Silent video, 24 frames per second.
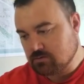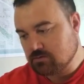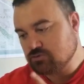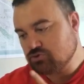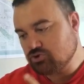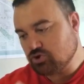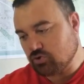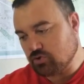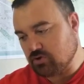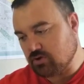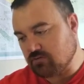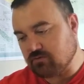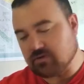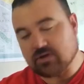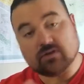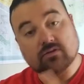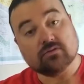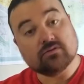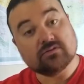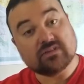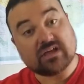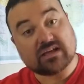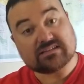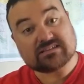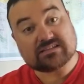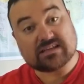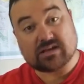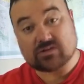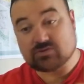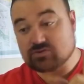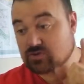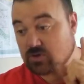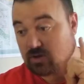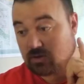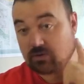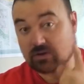Tocqueville. That
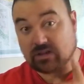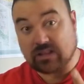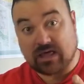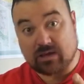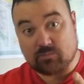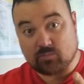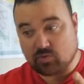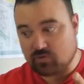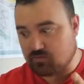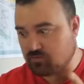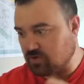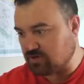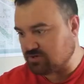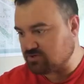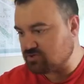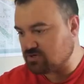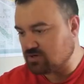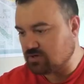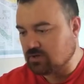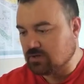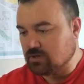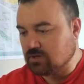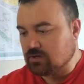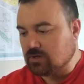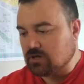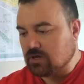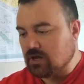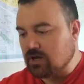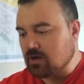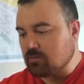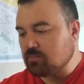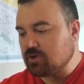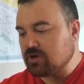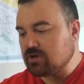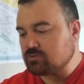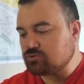sounds a lot more French.
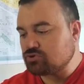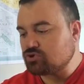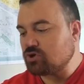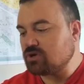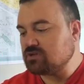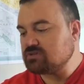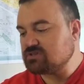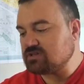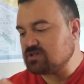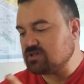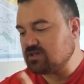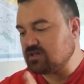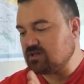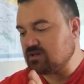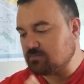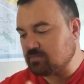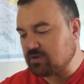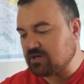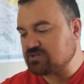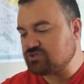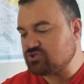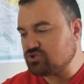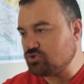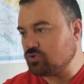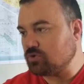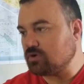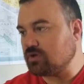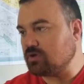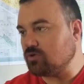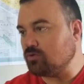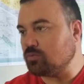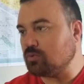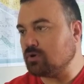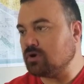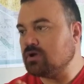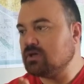But it was translated by Stuart
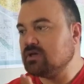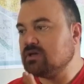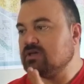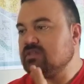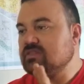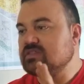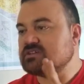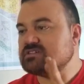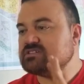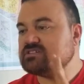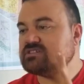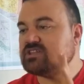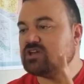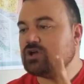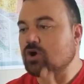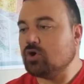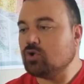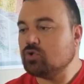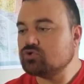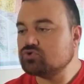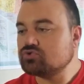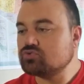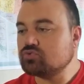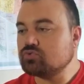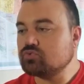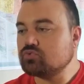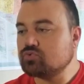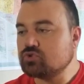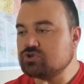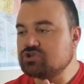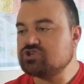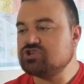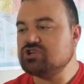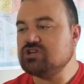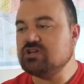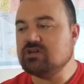Gilbert. This is the old
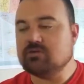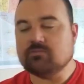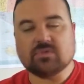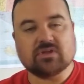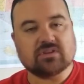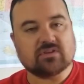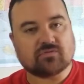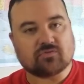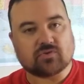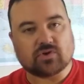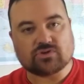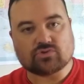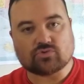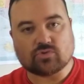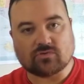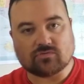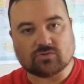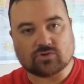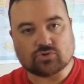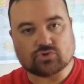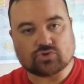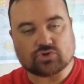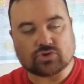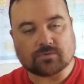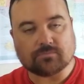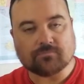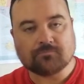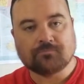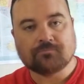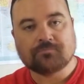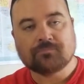regime in the French Revolution.